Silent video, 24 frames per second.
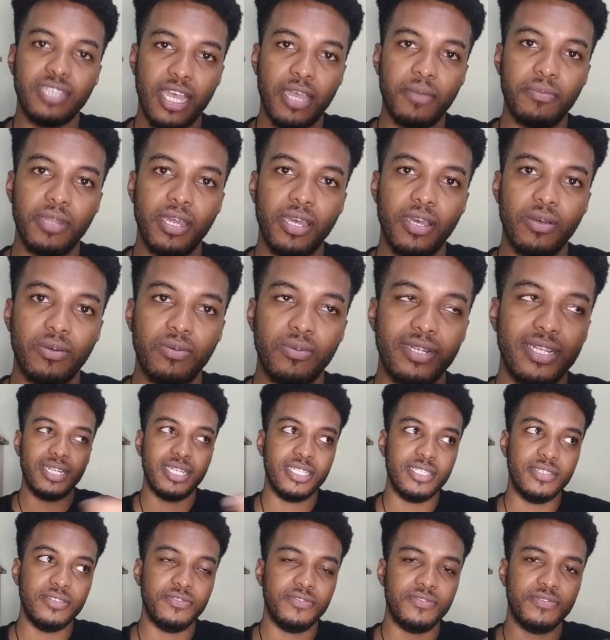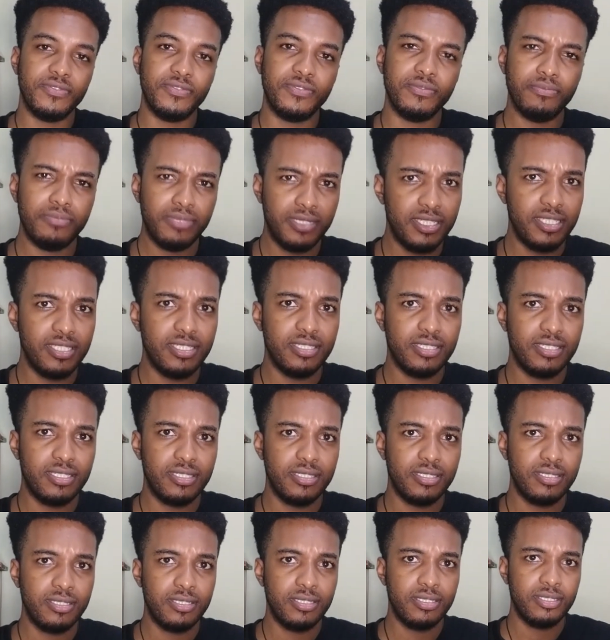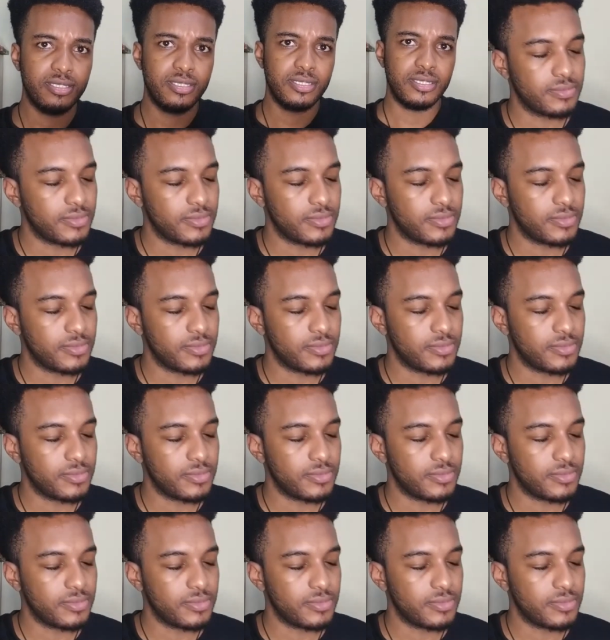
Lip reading: It's time now. Leave, please.